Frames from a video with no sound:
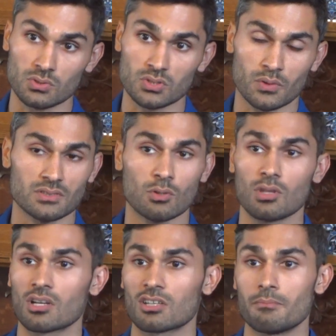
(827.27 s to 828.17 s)
So it's no
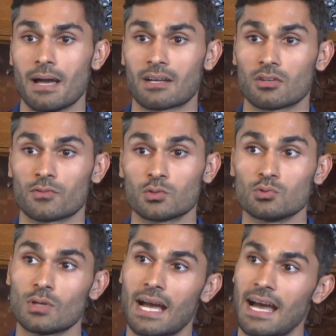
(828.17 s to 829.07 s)
longer a matter of
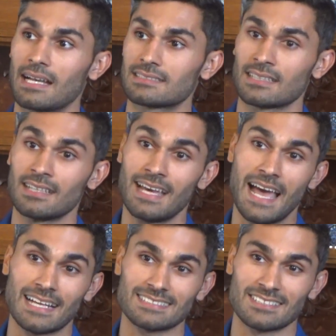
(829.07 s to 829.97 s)
who has
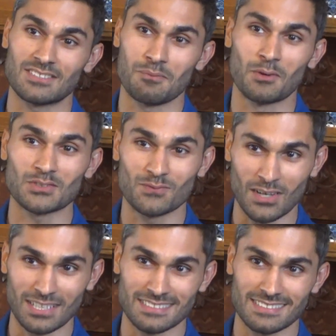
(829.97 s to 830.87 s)
access to the most
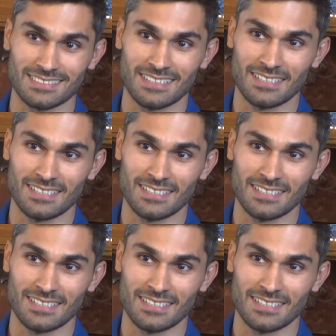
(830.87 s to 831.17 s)
funds,